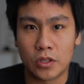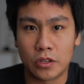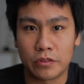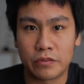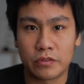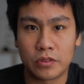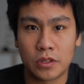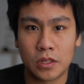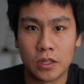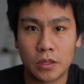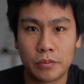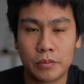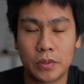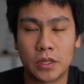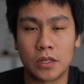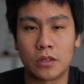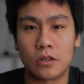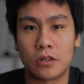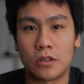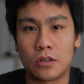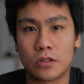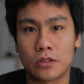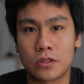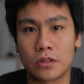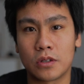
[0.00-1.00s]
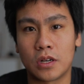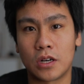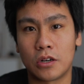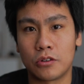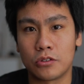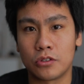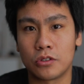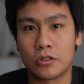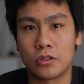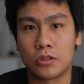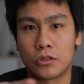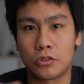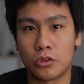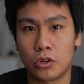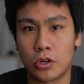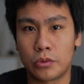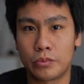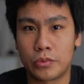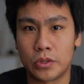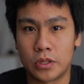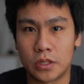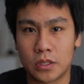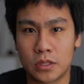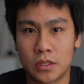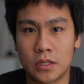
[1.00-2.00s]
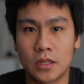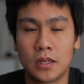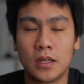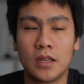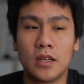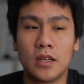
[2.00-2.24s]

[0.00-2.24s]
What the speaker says: your film and also how you interpret